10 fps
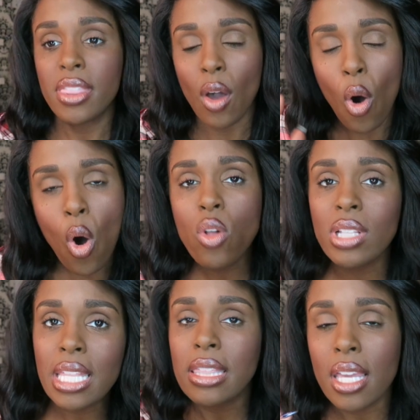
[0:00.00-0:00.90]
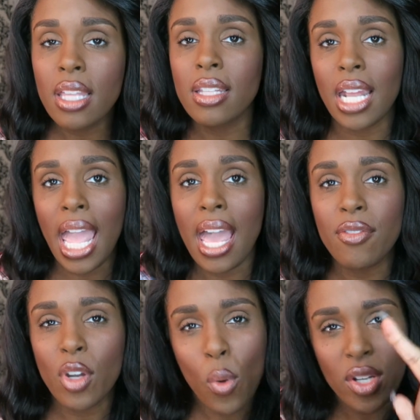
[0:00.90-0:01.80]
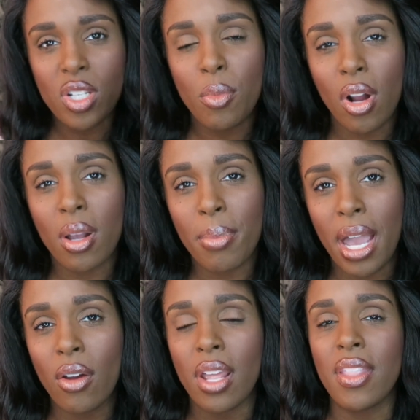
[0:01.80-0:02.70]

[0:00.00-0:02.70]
The only thing that I have a question mark about,